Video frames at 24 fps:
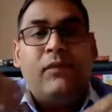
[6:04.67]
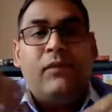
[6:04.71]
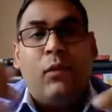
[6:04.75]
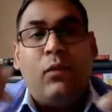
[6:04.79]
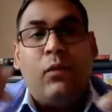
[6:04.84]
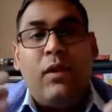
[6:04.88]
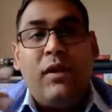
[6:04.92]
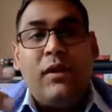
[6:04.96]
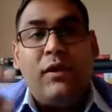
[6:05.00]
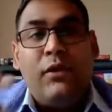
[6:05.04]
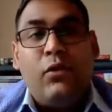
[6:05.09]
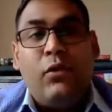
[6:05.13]

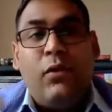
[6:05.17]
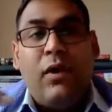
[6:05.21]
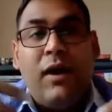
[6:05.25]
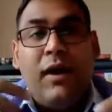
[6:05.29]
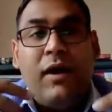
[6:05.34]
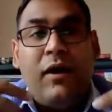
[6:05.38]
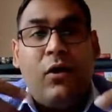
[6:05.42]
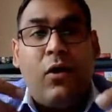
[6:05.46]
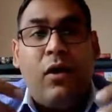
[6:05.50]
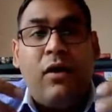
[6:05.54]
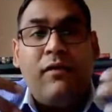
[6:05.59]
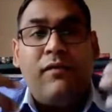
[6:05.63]
what you
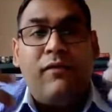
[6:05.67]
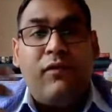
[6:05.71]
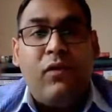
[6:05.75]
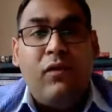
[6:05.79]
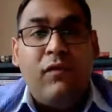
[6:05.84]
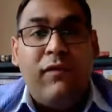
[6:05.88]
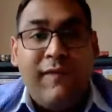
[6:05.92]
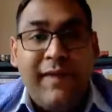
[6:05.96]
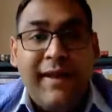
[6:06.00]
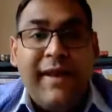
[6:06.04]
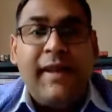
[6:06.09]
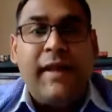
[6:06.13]
are not
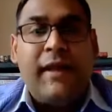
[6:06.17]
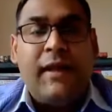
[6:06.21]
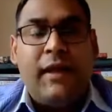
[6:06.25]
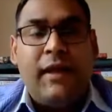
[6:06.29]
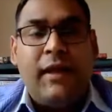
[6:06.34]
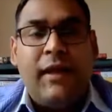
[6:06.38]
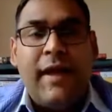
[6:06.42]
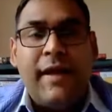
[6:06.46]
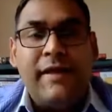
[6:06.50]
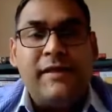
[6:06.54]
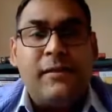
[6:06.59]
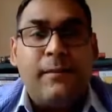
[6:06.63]
fulfilling
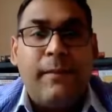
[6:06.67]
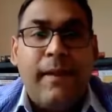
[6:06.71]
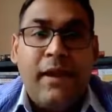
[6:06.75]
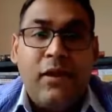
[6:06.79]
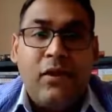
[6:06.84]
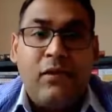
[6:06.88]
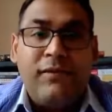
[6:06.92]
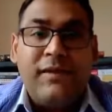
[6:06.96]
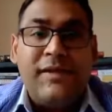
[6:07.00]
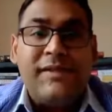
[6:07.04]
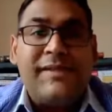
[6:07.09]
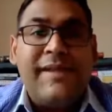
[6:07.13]
as a
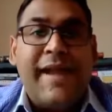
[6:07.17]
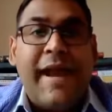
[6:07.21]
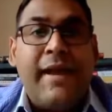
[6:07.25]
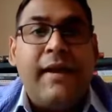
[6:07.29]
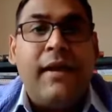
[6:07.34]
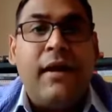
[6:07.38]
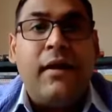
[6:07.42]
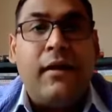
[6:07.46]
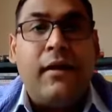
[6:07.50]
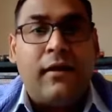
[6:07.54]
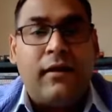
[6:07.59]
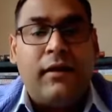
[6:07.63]
part of the
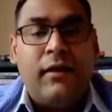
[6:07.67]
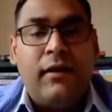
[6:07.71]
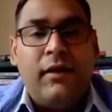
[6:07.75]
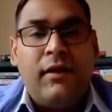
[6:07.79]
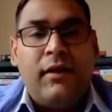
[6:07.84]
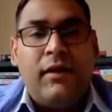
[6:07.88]
standard.